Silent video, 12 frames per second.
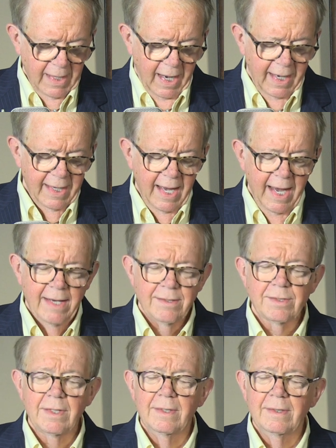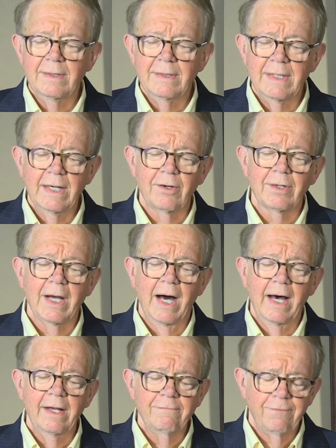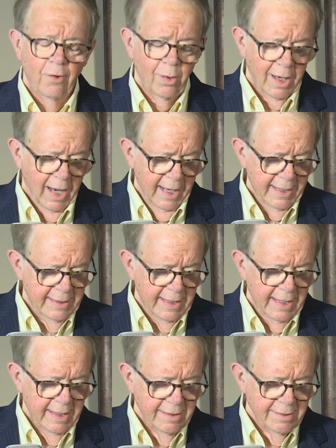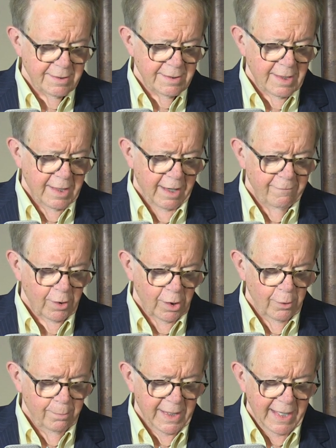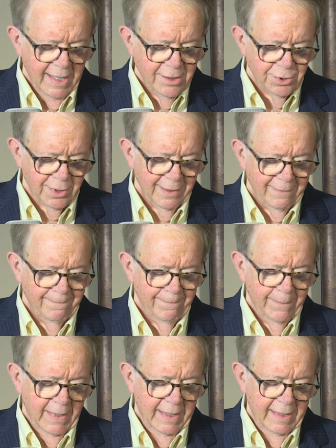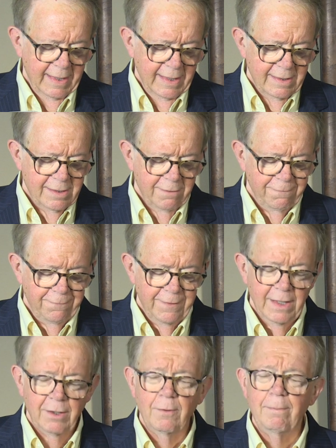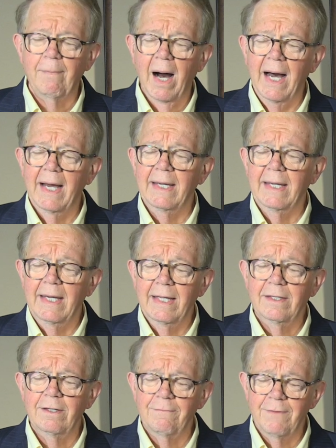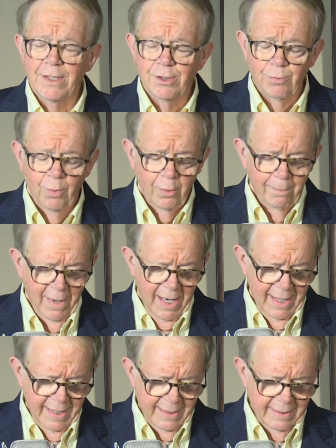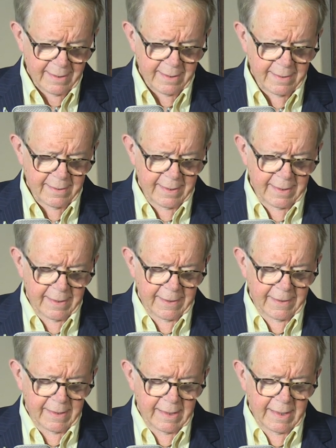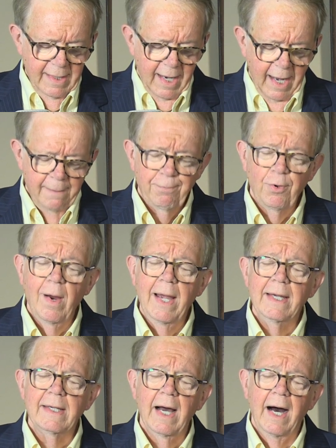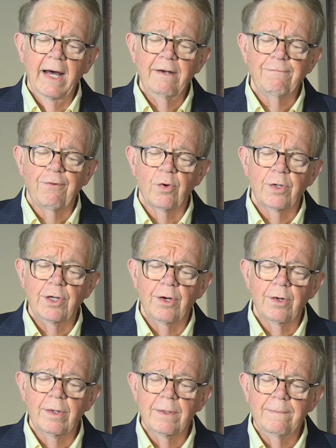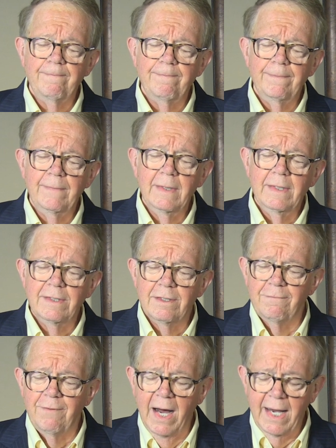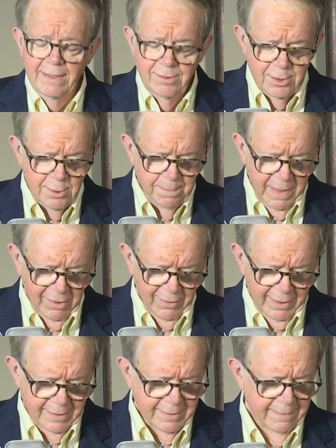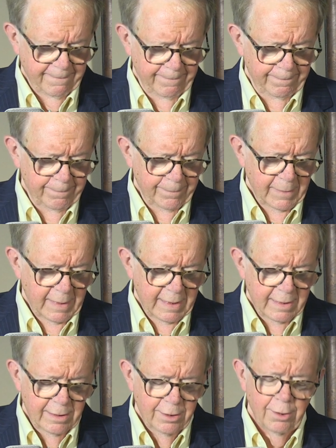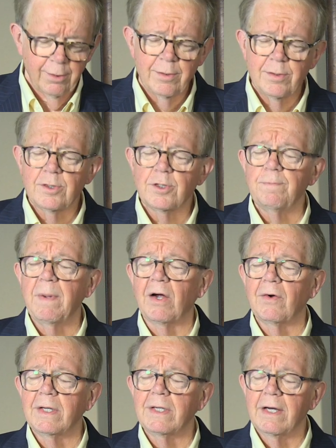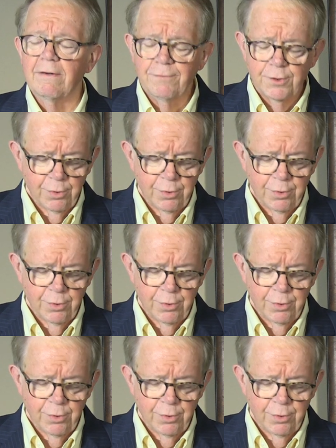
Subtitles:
I ask, dear God, for ideas of illumination to fill my individual mind. I pray, God, for your divine spirit, your spirit of